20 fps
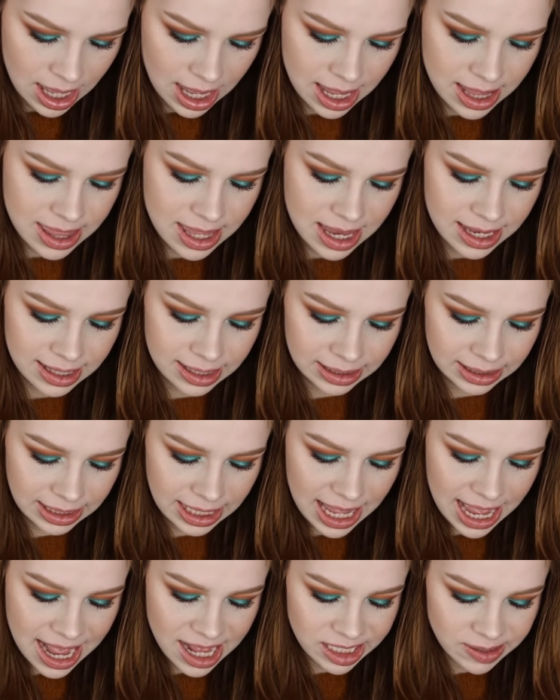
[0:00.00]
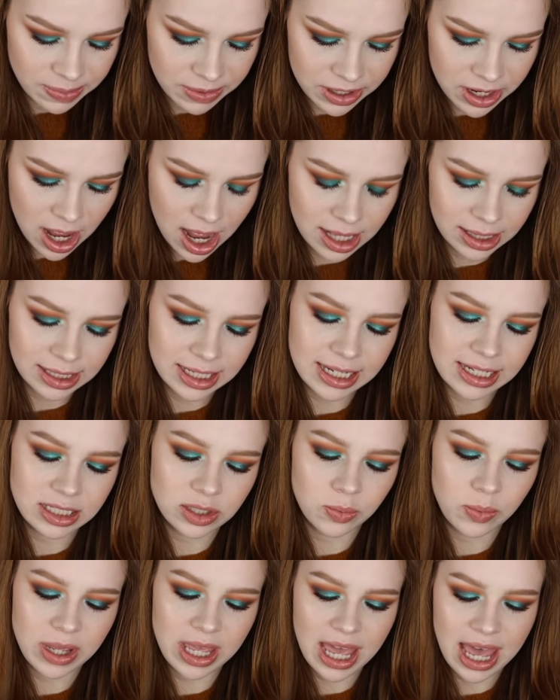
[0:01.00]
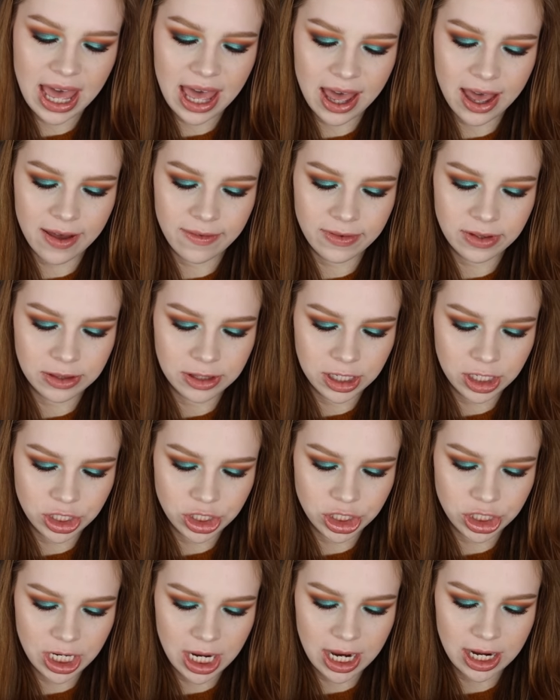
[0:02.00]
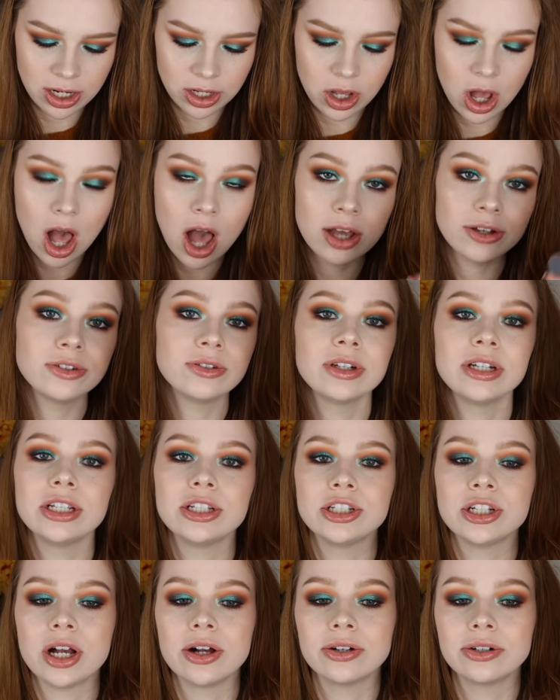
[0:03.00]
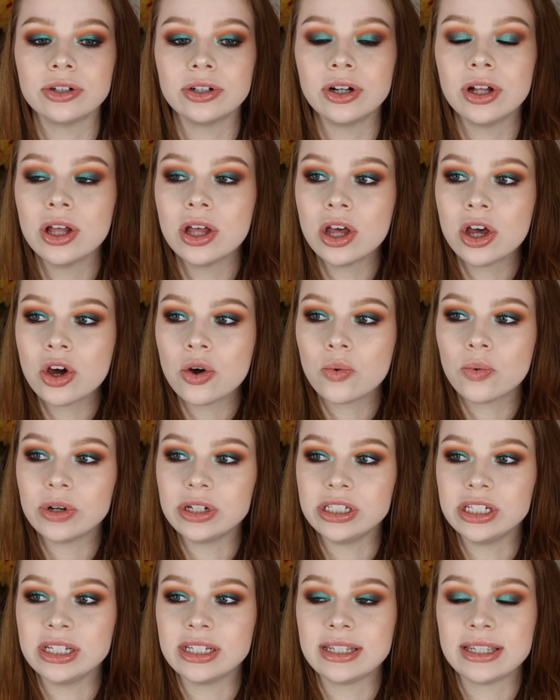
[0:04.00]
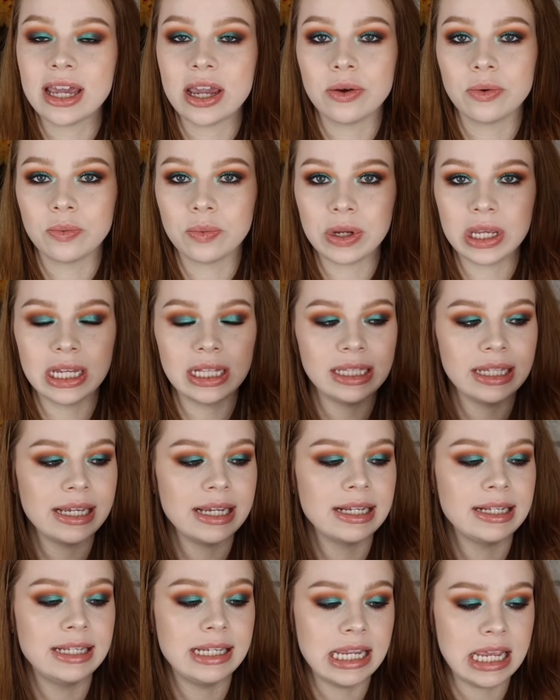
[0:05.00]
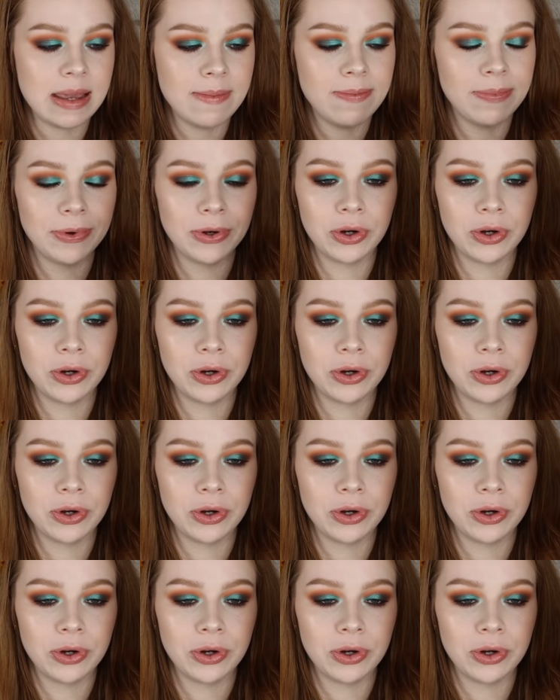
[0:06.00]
And then last but not least, we have the shade Concrete Jungle, which is a really deep